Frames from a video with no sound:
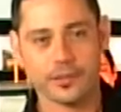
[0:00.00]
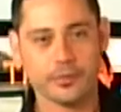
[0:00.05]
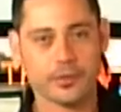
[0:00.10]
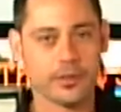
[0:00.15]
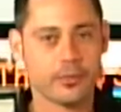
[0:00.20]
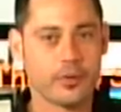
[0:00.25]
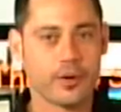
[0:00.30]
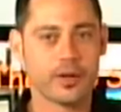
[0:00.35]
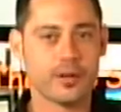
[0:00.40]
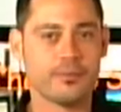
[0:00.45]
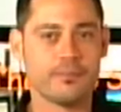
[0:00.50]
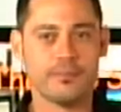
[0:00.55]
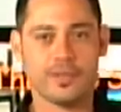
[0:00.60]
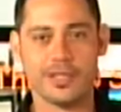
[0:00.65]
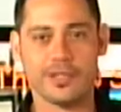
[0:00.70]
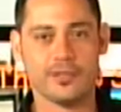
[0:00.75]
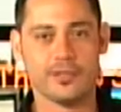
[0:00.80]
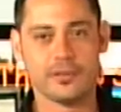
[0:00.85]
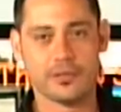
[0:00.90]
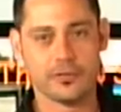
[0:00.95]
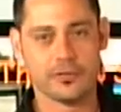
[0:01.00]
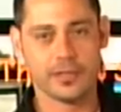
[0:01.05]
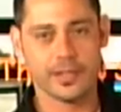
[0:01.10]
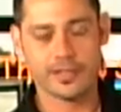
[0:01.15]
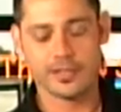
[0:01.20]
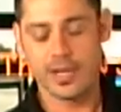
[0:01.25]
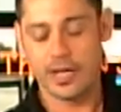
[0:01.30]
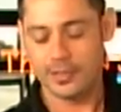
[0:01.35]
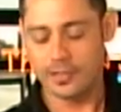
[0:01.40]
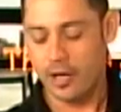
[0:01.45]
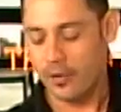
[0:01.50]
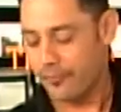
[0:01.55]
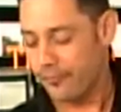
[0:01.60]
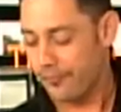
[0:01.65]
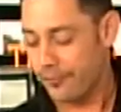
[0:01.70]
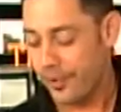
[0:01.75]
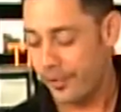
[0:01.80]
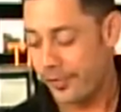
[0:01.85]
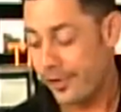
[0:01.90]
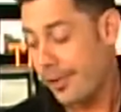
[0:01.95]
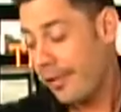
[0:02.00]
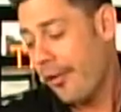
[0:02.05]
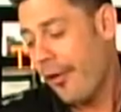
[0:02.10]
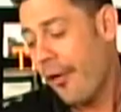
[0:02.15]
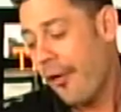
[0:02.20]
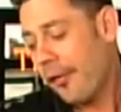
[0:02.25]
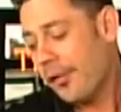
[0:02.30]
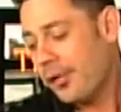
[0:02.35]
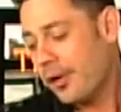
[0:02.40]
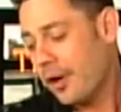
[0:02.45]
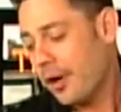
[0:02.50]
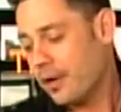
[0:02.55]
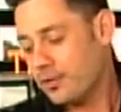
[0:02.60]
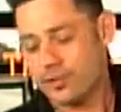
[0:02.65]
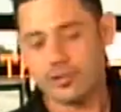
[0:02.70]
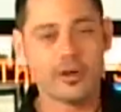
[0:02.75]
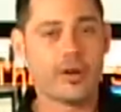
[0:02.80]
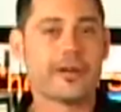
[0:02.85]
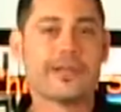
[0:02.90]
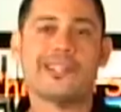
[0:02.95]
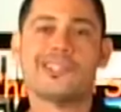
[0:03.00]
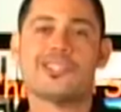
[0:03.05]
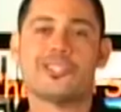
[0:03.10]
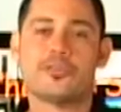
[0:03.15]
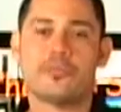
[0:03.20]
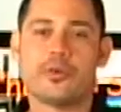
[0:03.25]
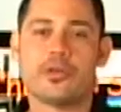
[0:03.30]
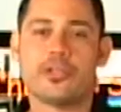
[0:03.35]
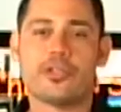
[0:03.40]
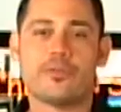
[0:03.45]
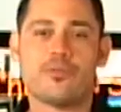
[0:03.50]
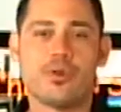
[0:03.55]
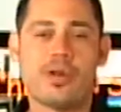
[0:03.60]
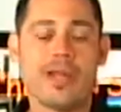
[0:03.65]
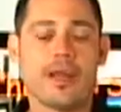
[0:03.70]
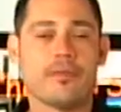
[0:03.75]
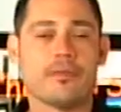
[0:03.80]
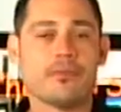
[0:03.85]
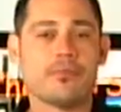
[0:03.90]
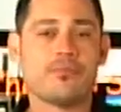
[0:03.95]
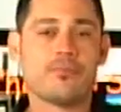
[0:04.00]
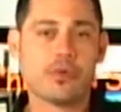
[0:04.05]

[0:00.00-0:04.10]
We don't want to be eating tuna that's not dolphin friendly. And Starkist is a pretty good brand.